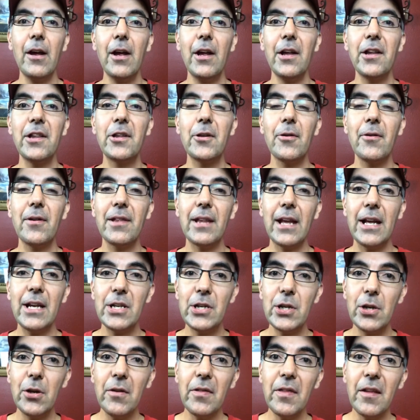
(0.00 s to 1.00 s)
So as I
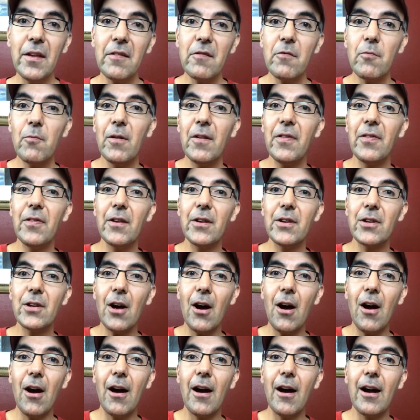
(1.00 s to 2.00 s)
do this with the
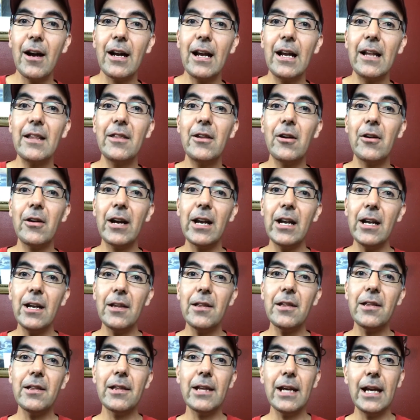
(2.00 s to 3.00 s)
dog, they're going to
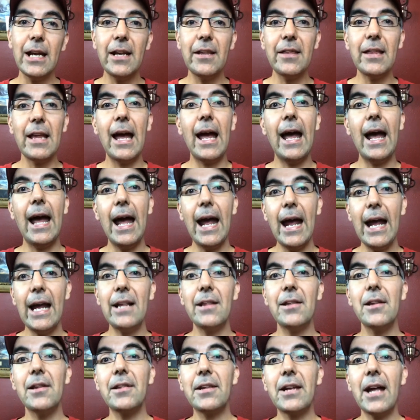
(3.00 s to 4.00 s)
see that, hey,
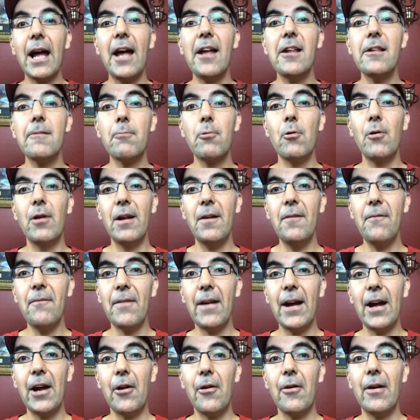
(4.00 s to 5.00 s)
this guy's pretty
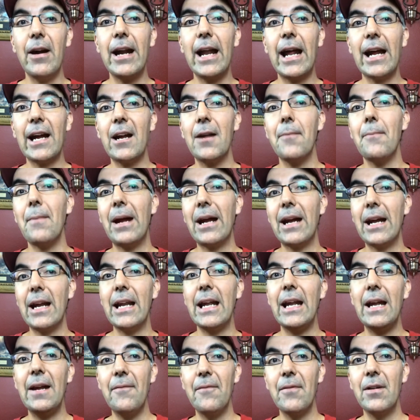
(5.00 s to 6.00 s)
fair and I can make an
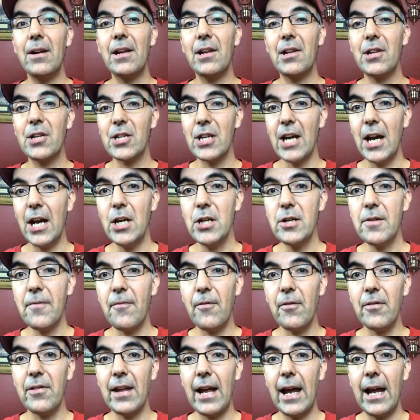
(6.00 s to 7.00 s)
even exchange
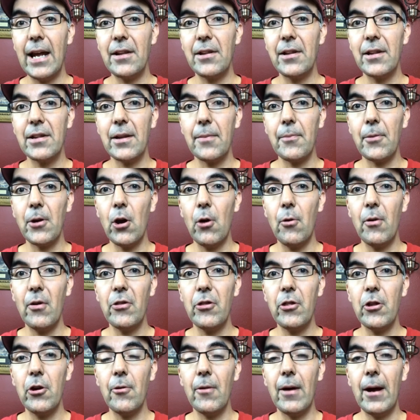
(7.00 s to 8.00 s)
for things as I'm going
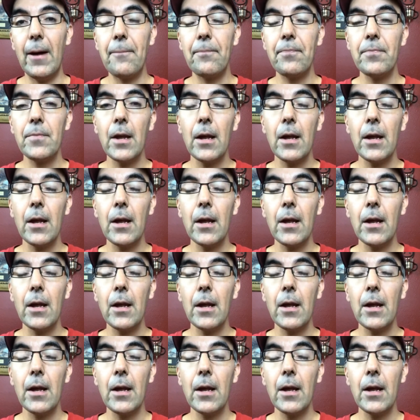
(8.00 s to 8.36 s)
through it.